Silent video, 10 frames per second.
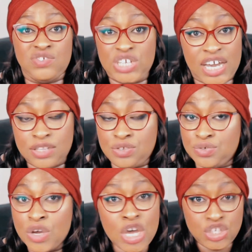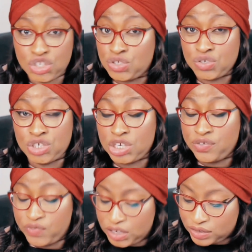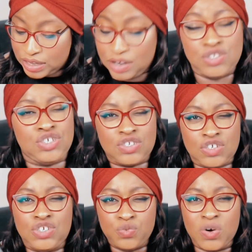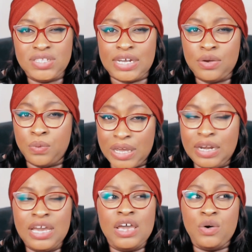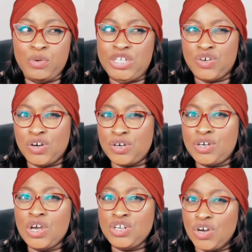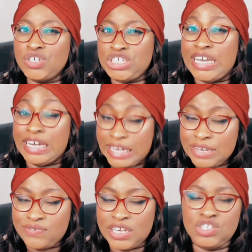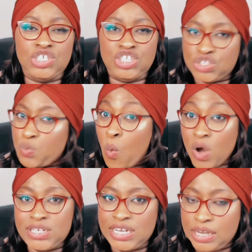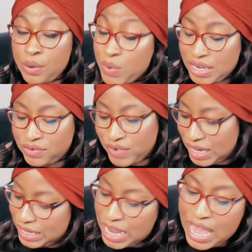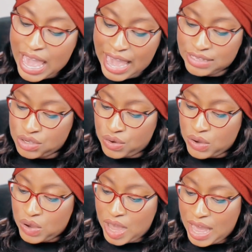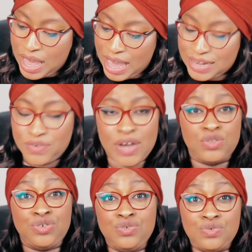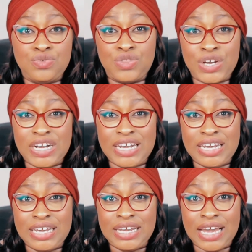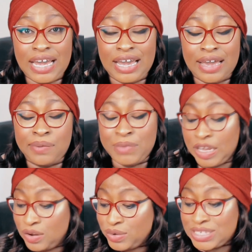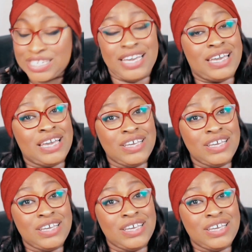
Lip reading: if she had to, just so she could figure that out, just because she wanted a win. With Dong-jae leaving, she just wanted a win, right? And so at around 2:30 a.m., it looks like